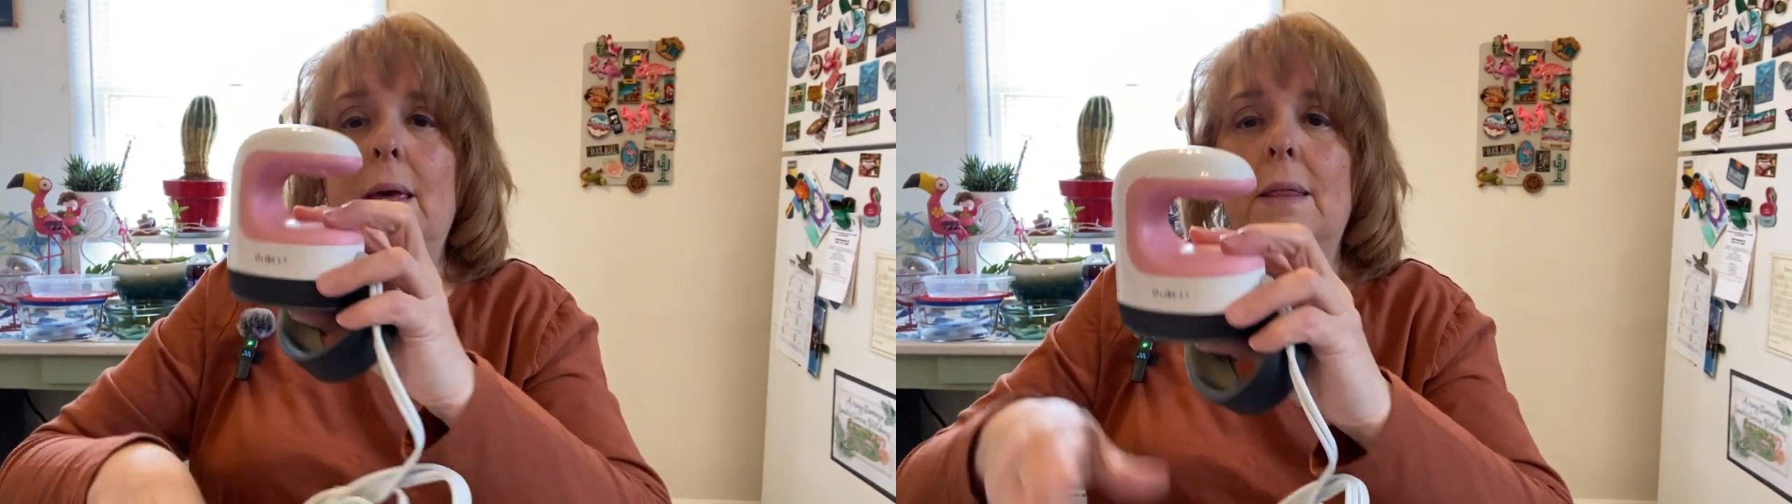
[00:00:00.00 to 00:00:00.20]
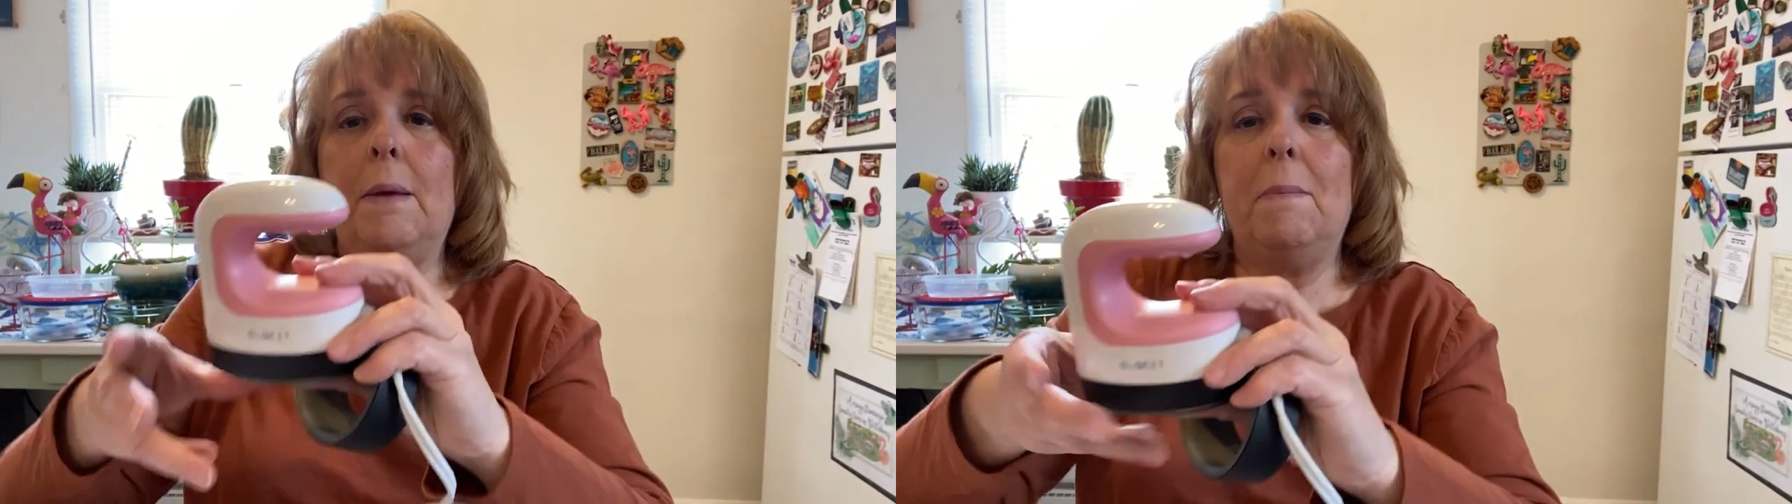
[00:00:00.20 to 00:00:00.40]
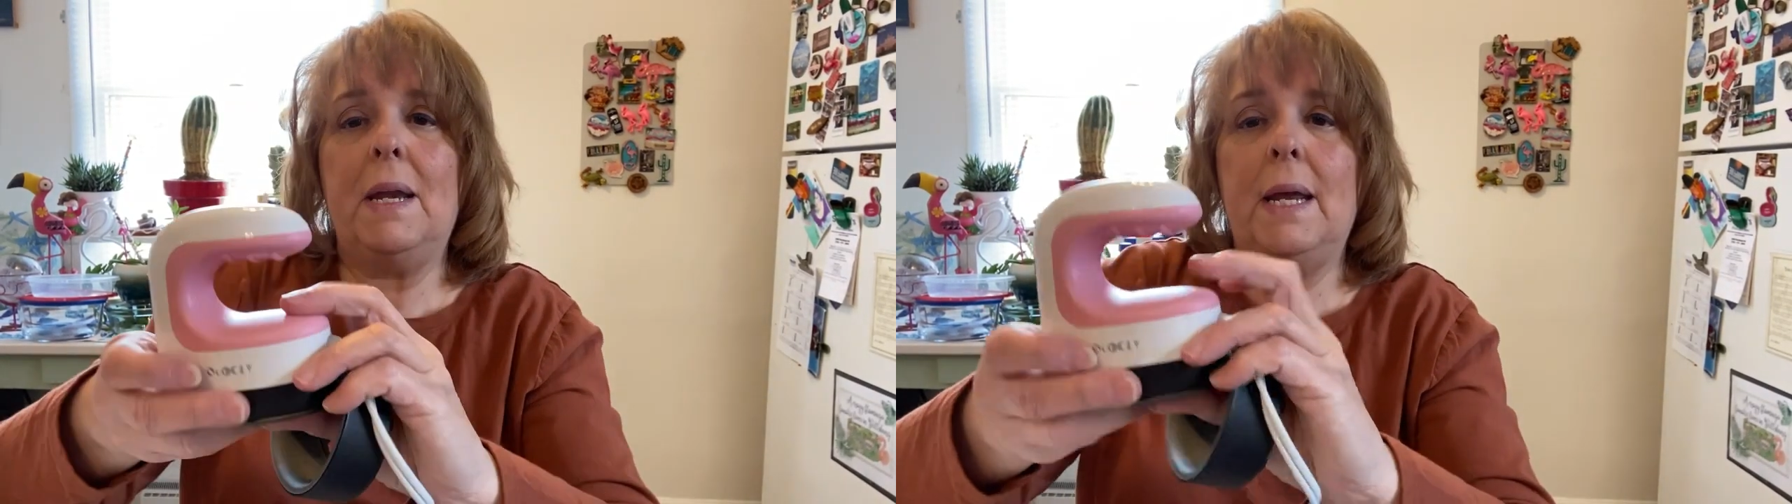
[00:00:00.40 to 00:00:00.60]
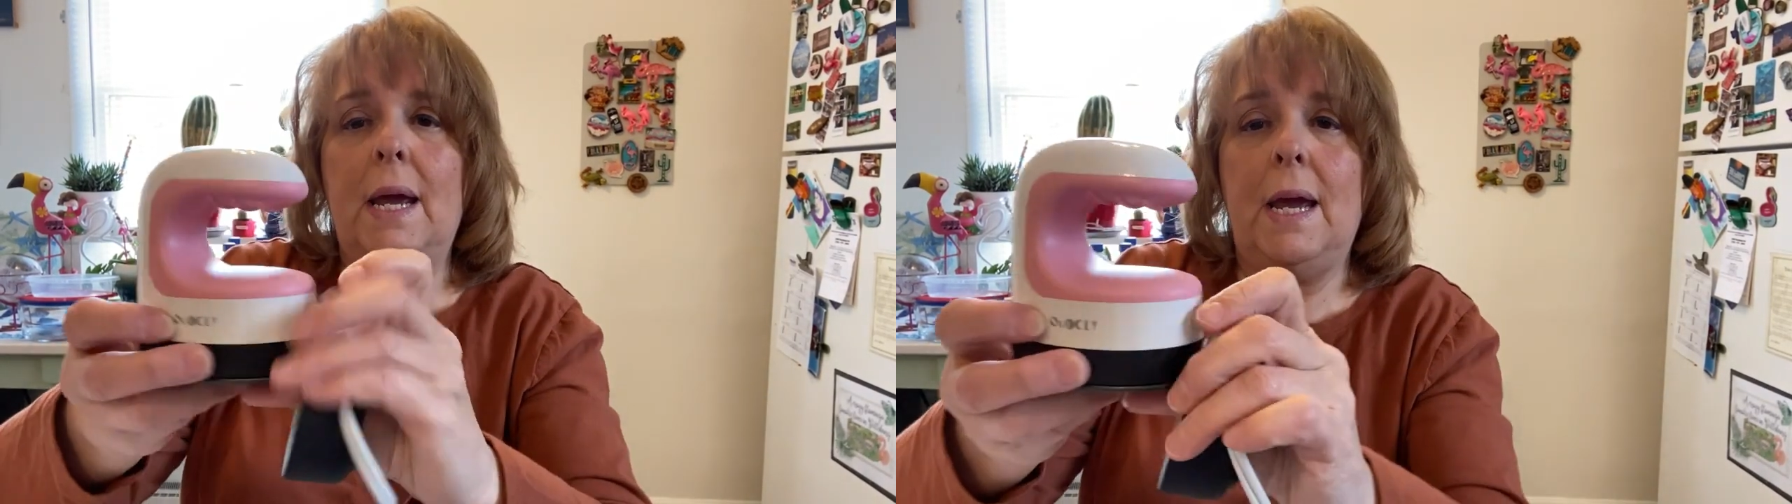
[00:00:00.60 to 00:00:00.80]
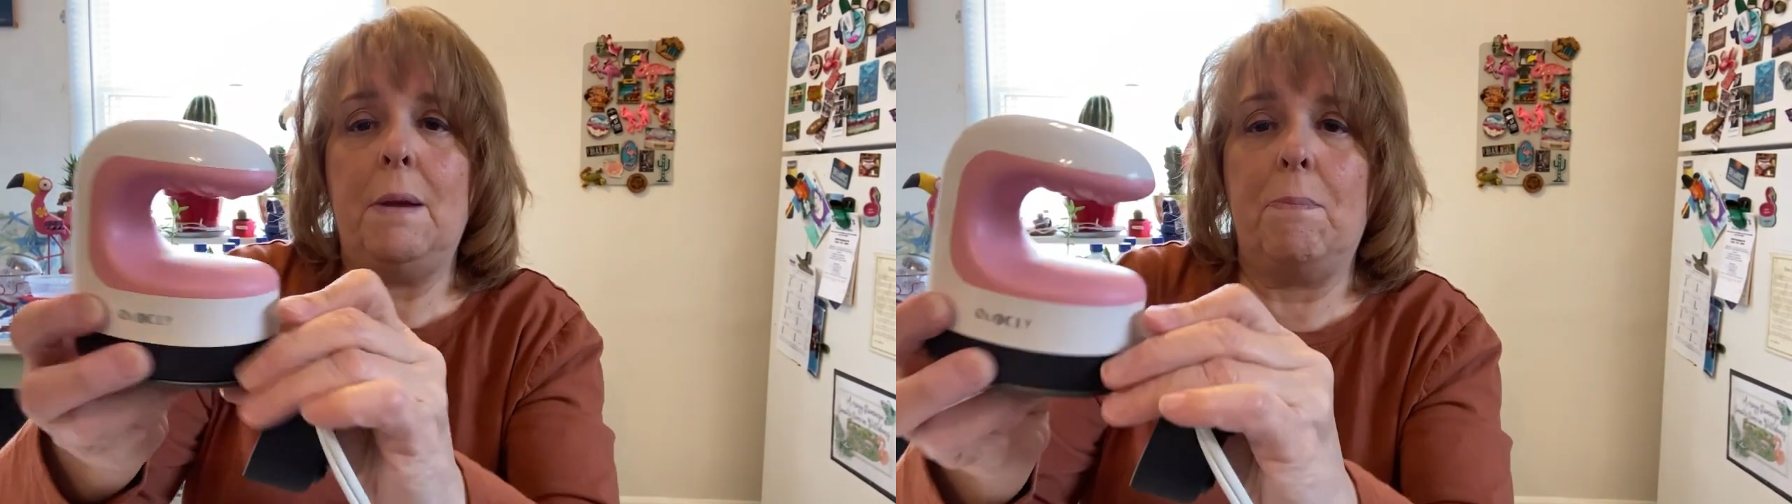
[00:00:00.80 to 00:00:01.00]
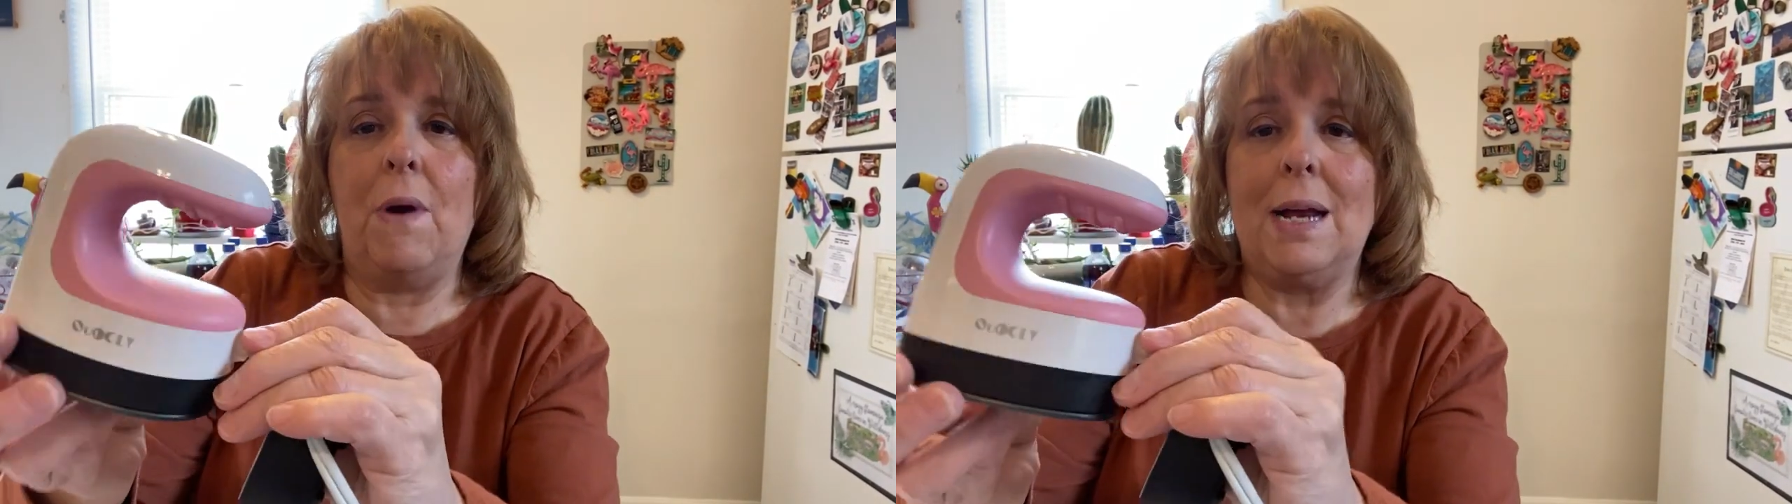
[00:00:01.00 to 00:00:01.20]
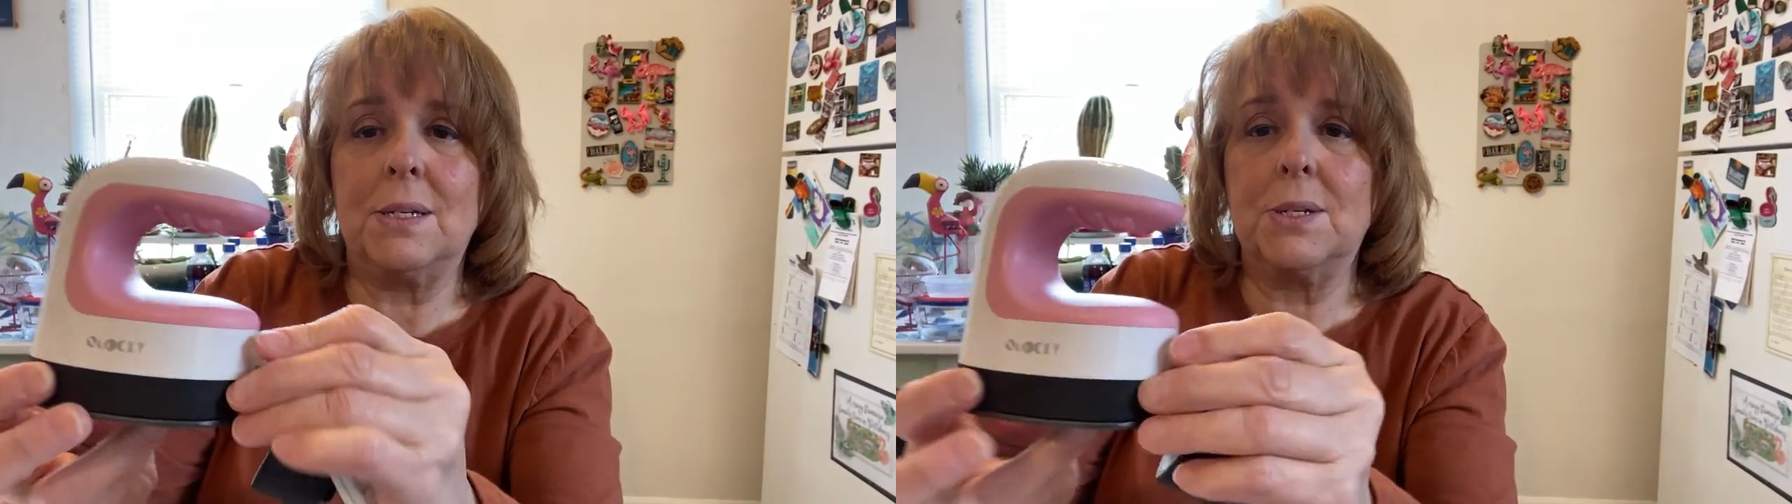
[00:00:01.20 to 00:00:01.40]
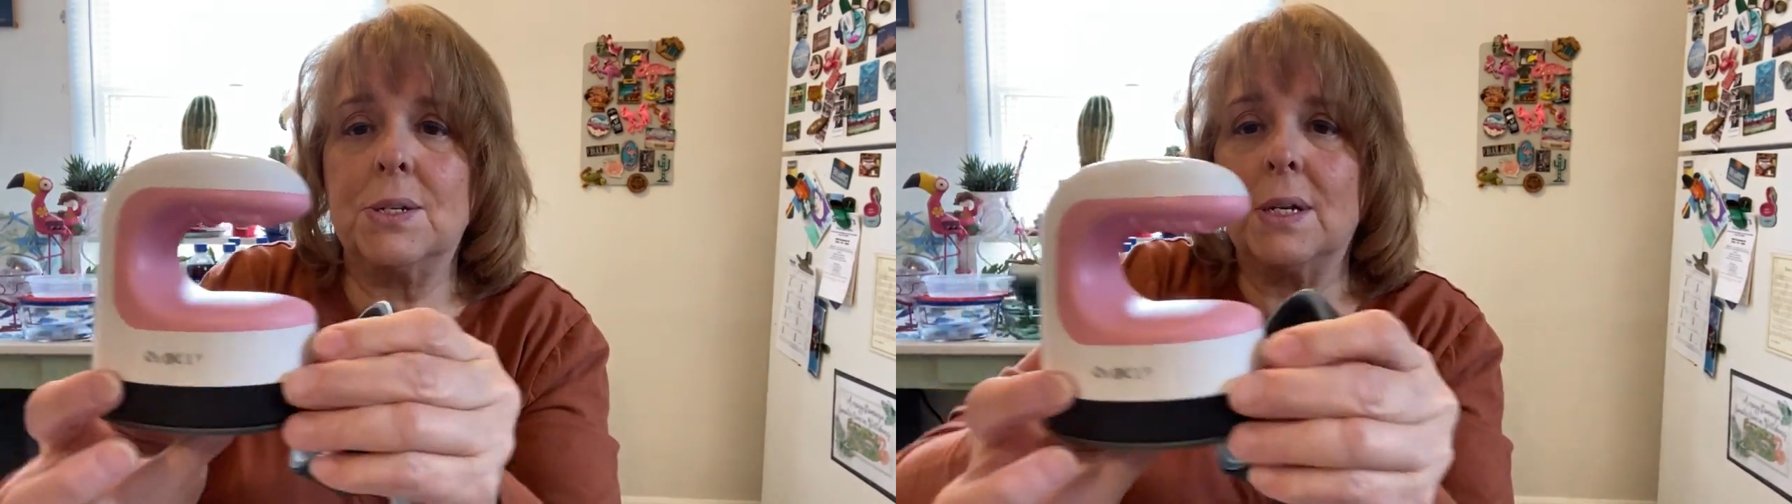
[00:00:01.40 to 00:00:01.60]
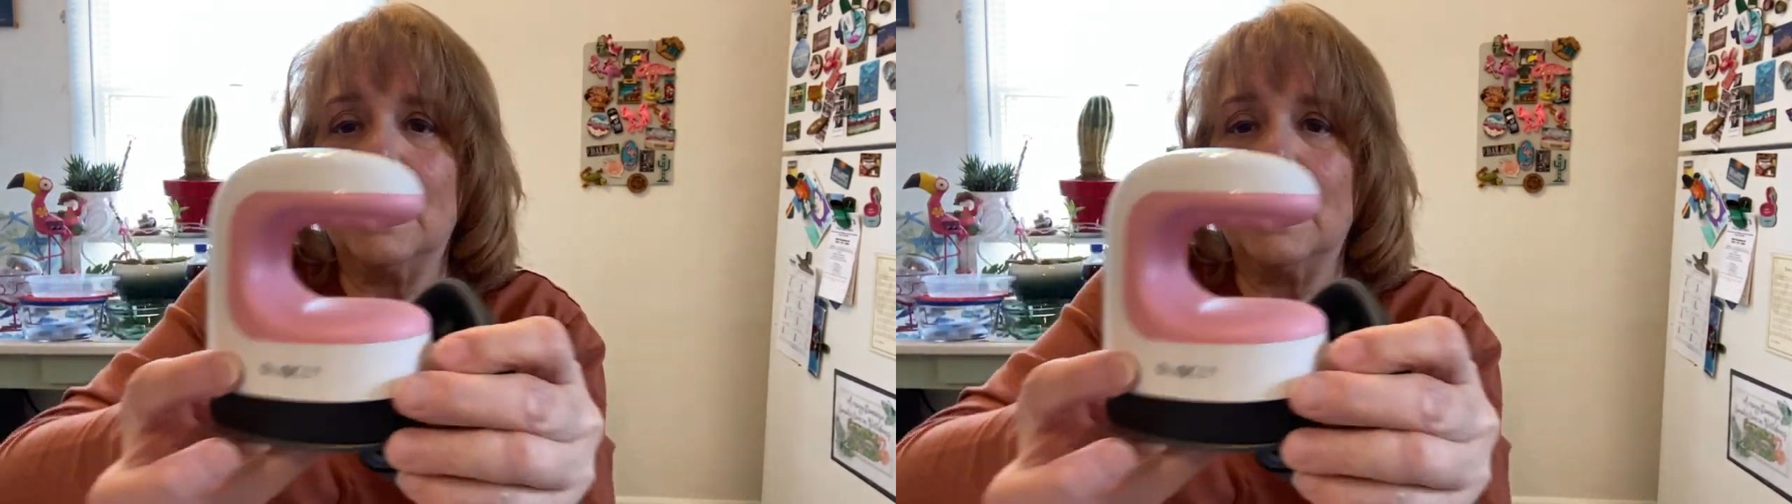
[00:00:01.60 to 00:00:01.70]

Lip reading: the mini heat press.